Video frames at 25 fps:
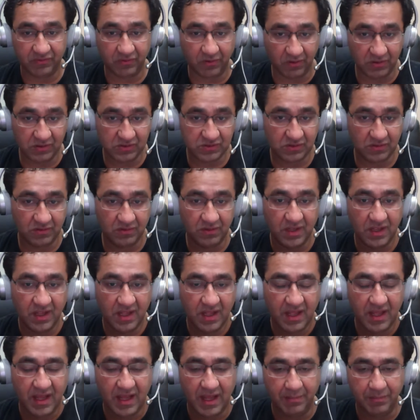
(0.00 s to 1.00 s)
Also,
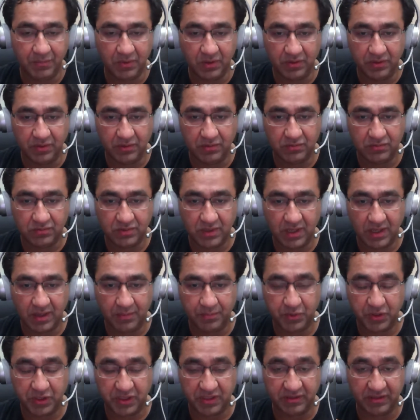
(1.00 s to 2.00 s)
I'm going to
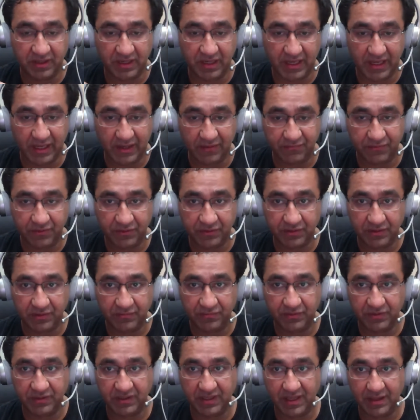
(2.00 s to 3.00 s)
put in the link for
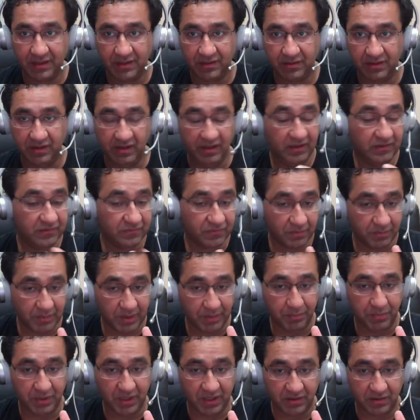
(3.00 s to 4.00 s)
the release from
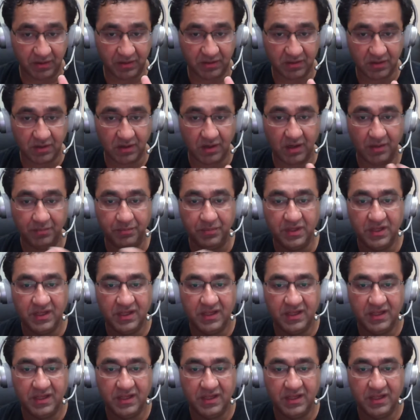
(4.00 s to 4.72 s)
MBA.com